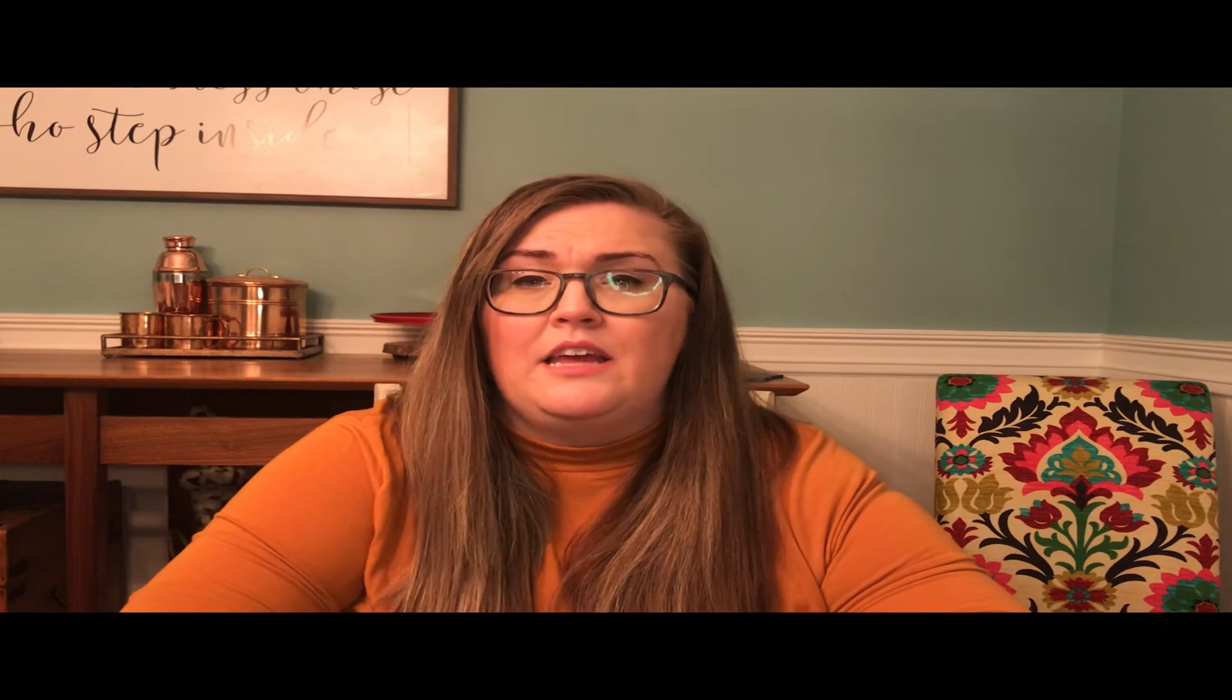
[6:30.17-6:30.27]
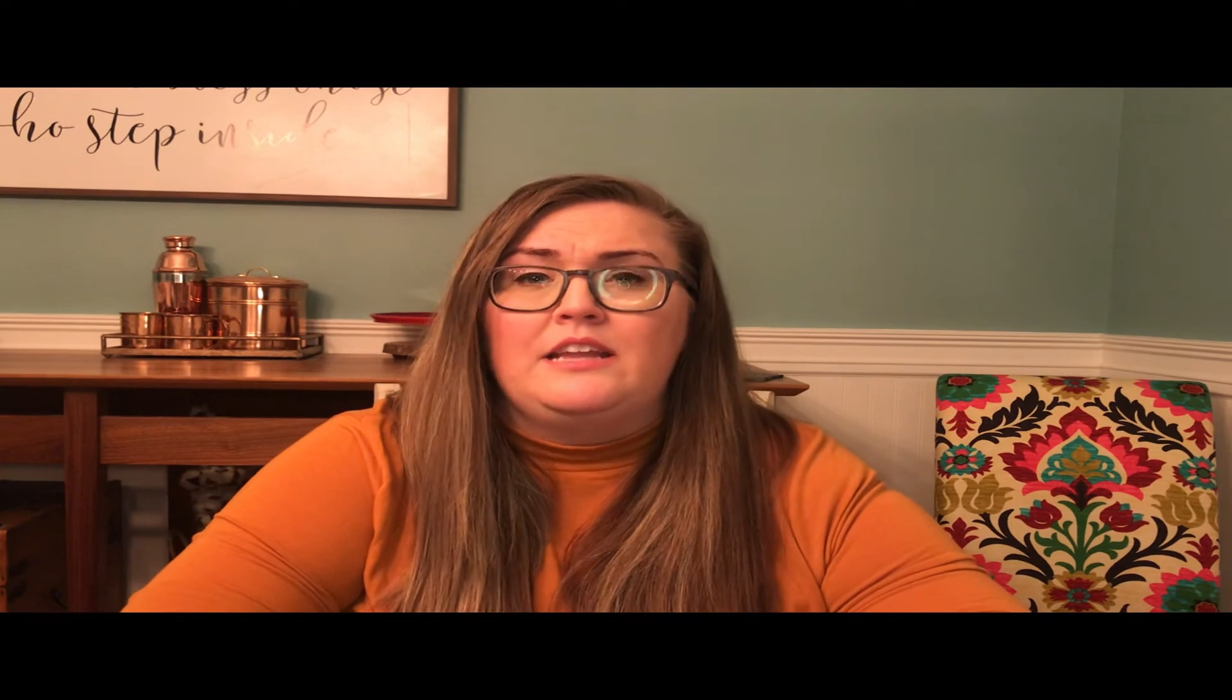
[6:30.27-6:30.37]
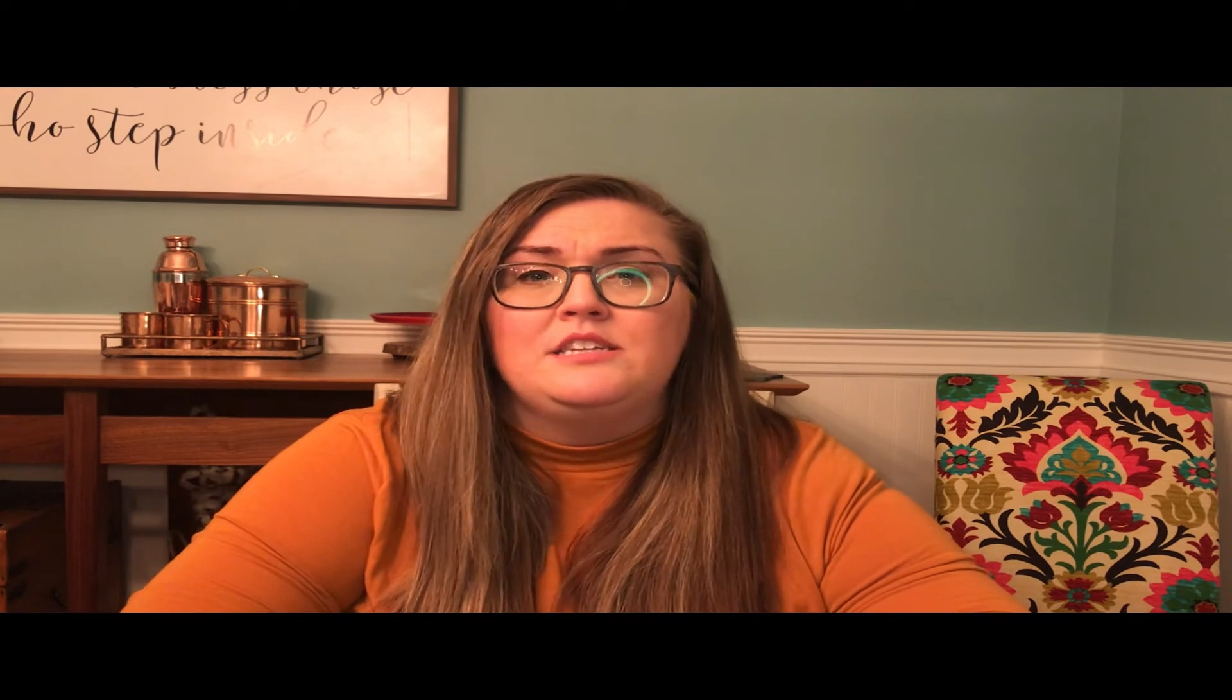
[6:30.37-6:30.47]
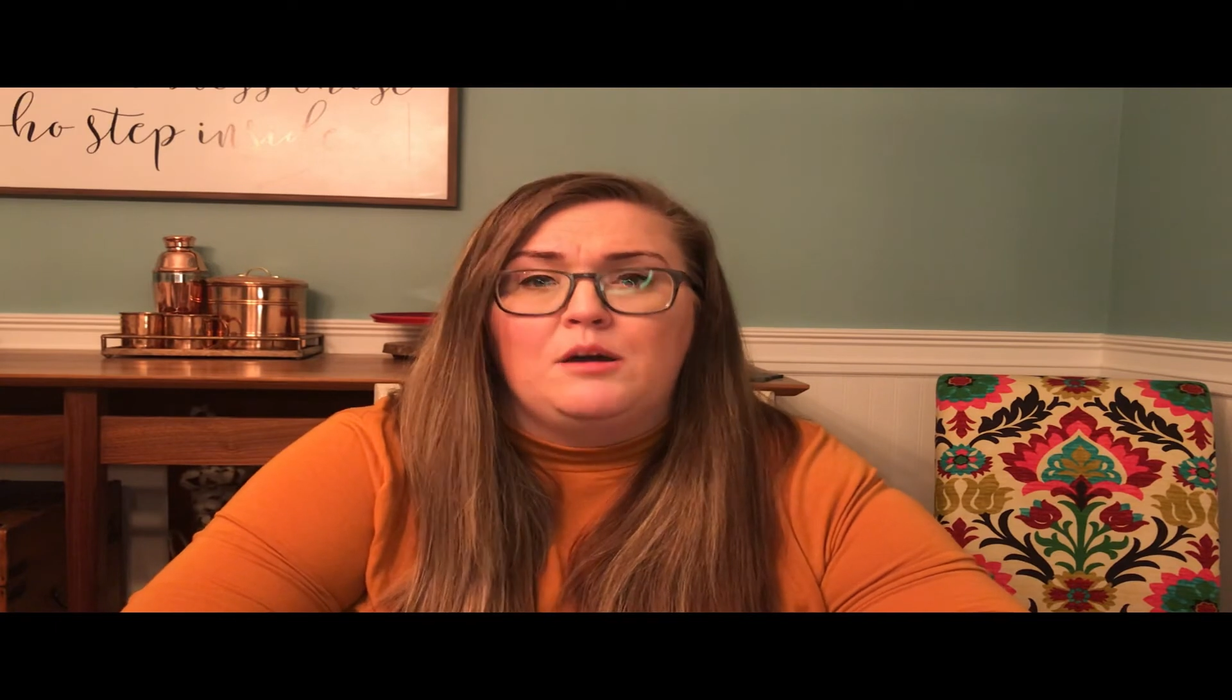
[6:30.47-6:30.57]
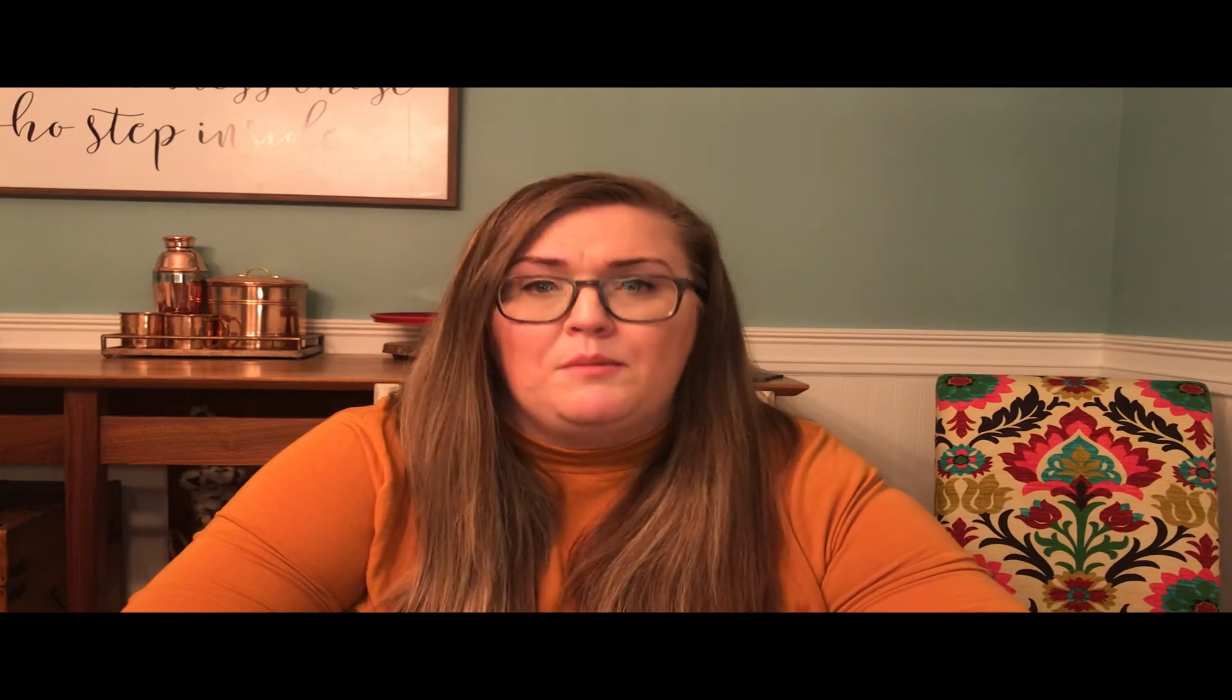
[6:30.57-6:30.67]

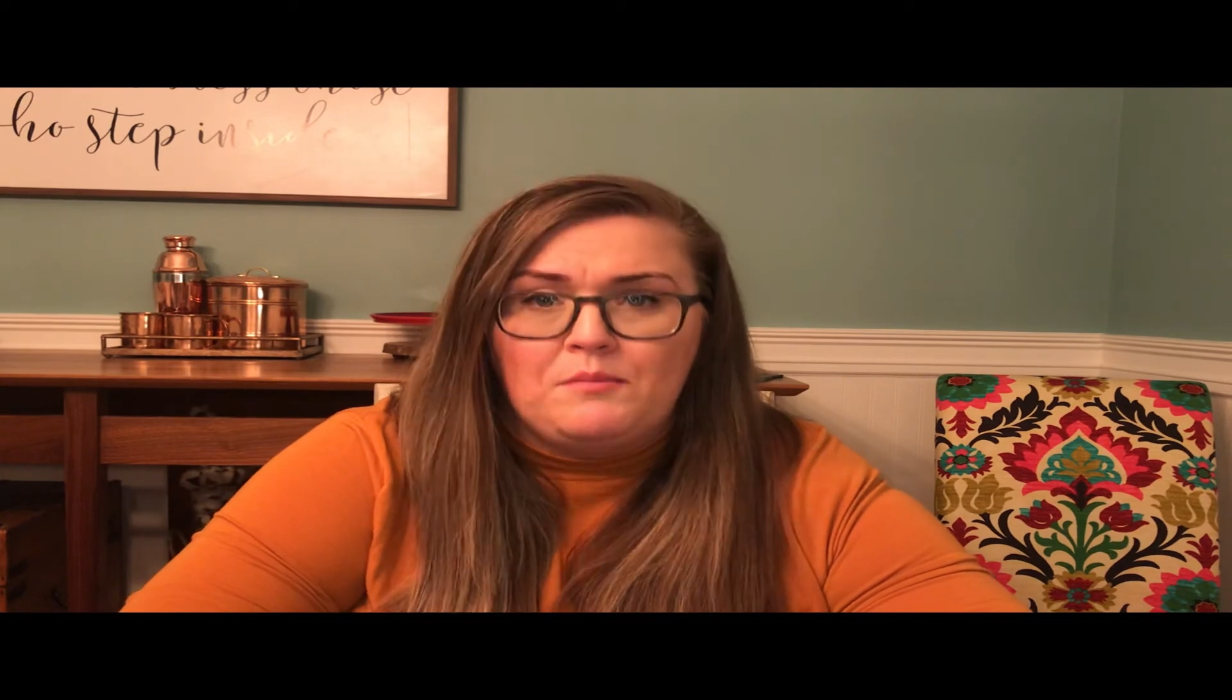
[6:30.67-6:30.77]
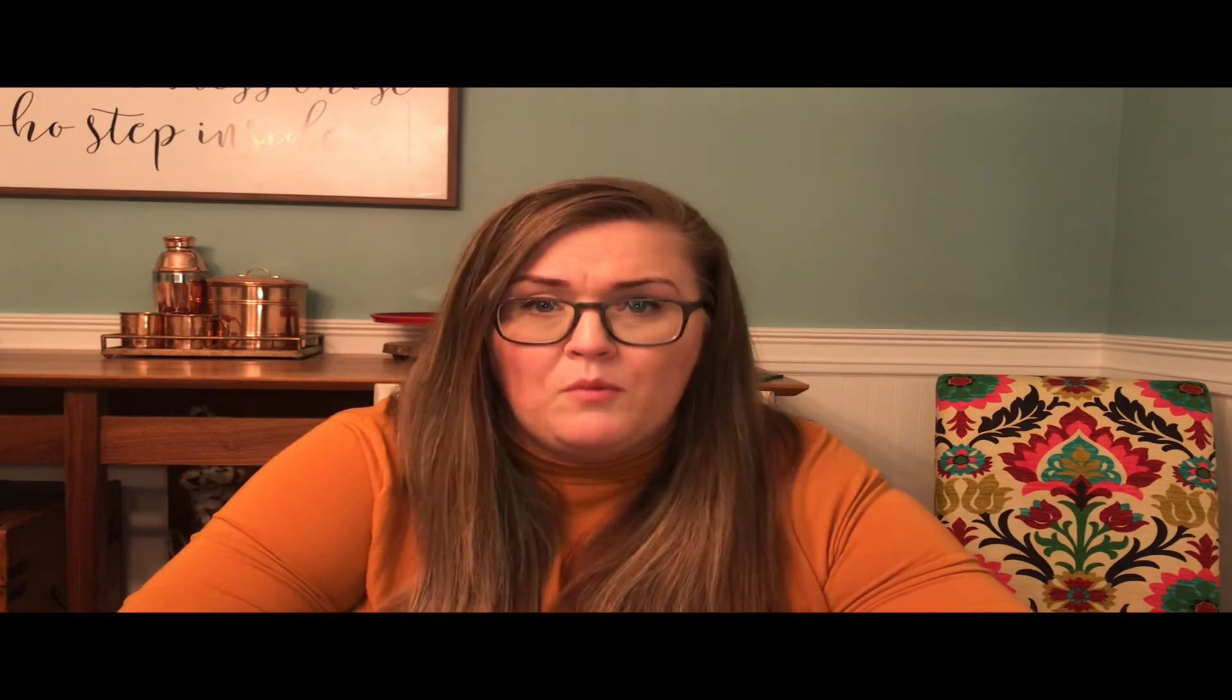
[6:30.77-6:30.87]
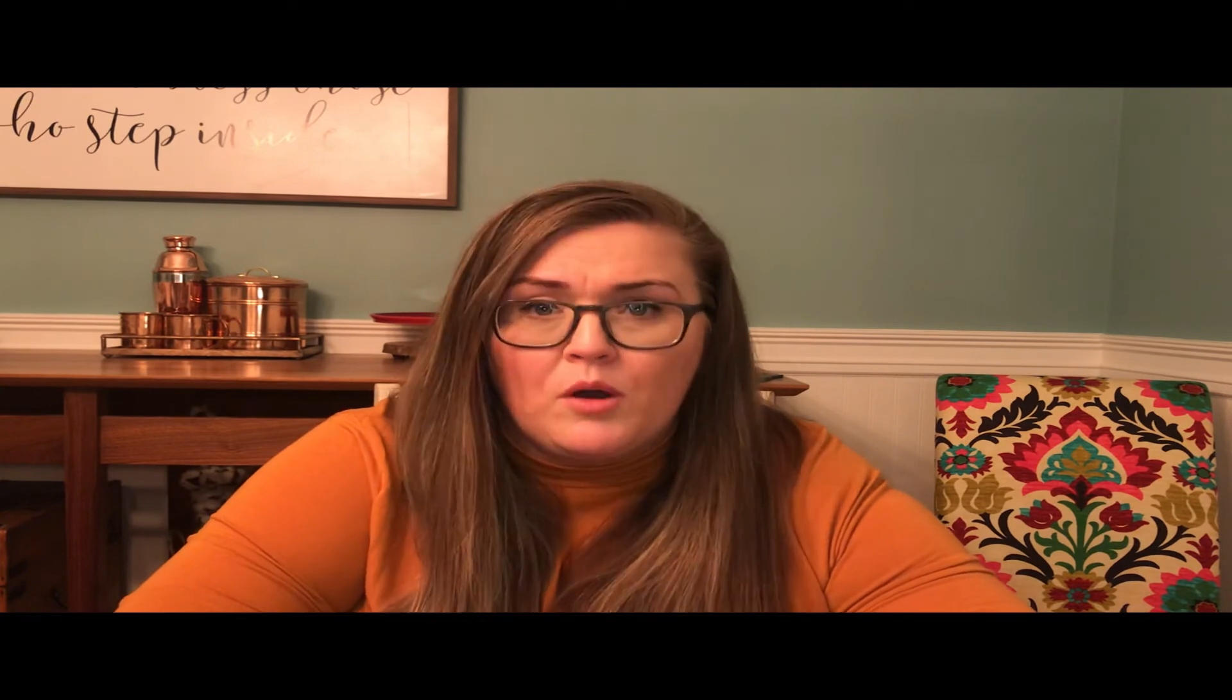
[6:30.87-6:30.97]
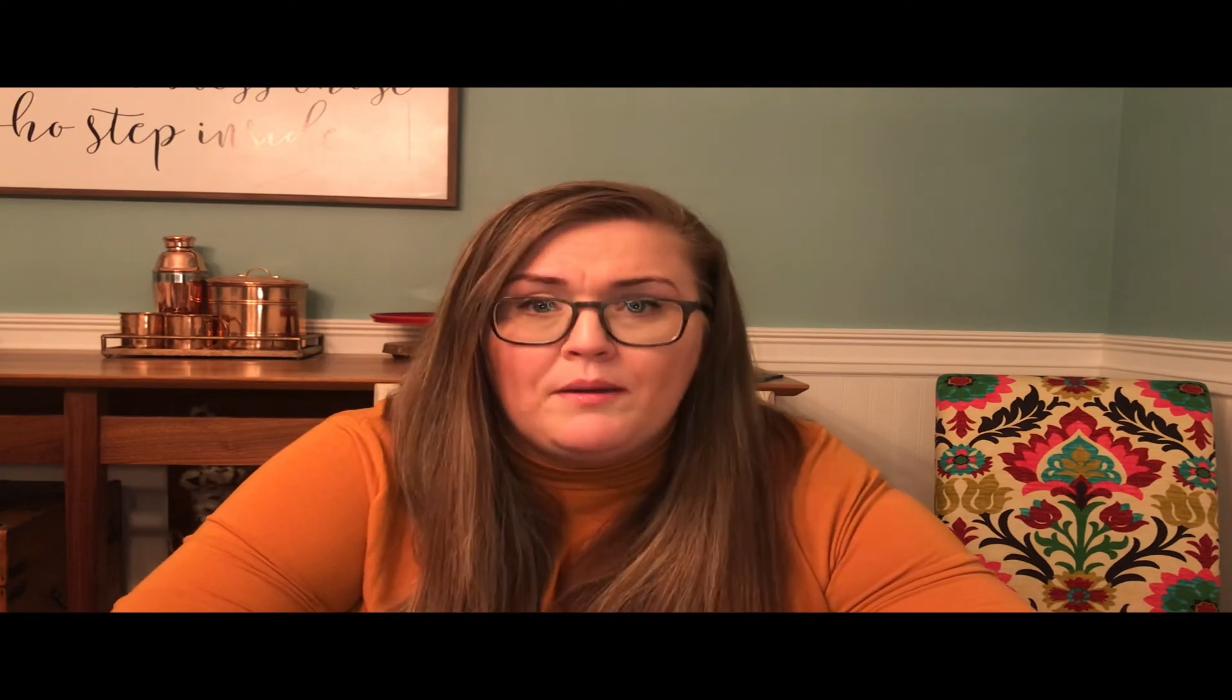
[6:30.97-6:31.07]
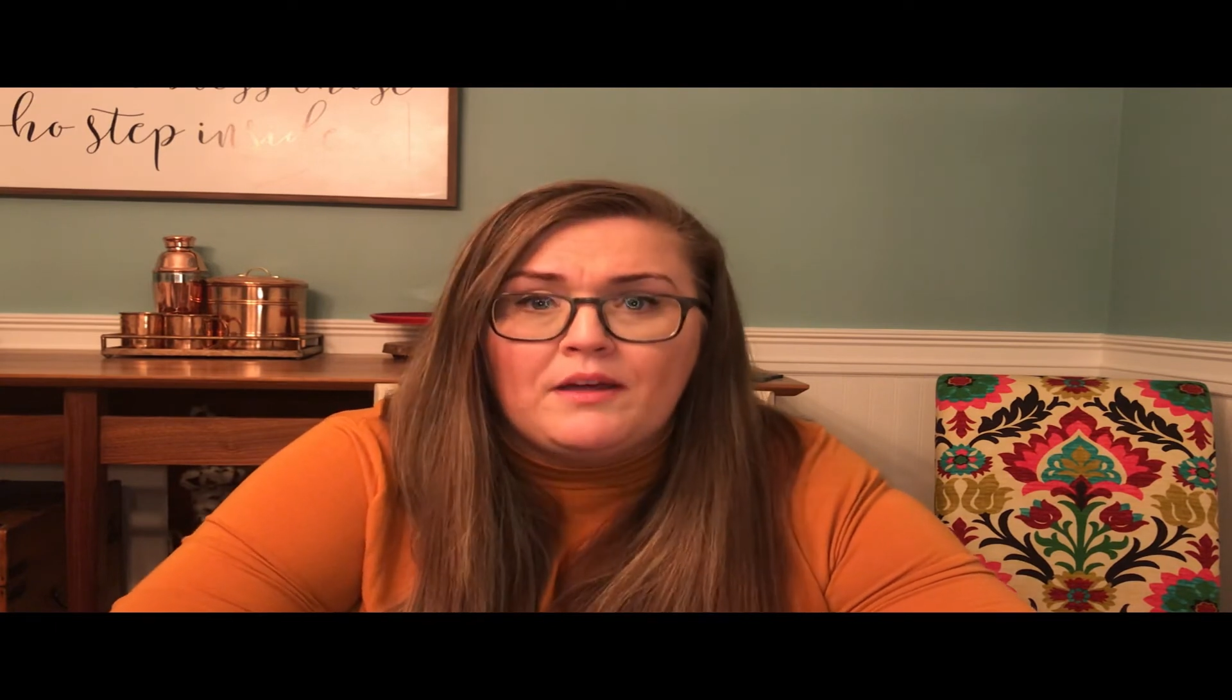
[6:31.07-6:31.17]
like, tell me
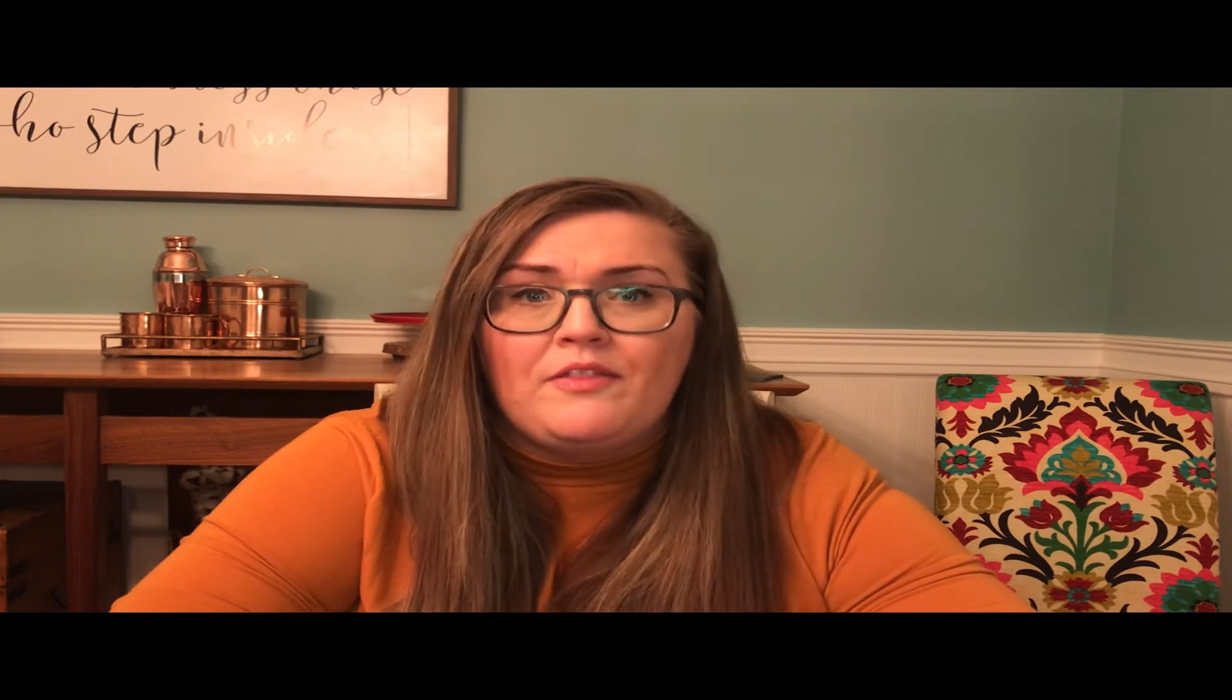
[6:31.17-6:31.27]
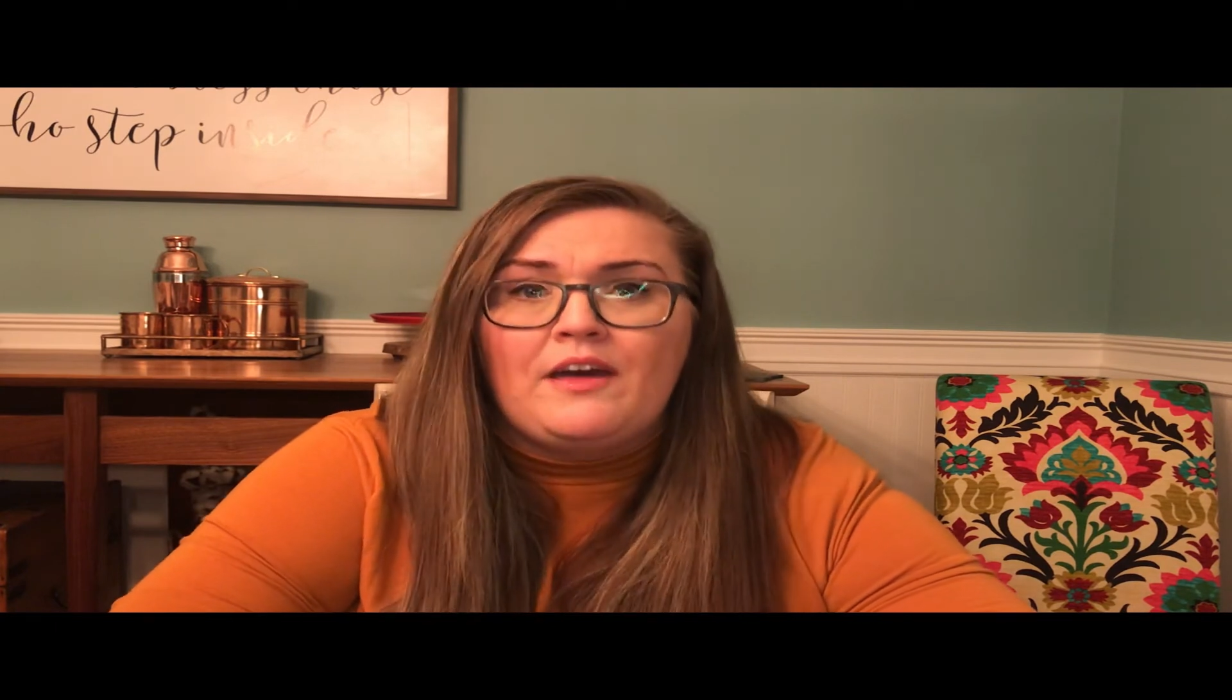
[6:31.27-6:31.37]
more about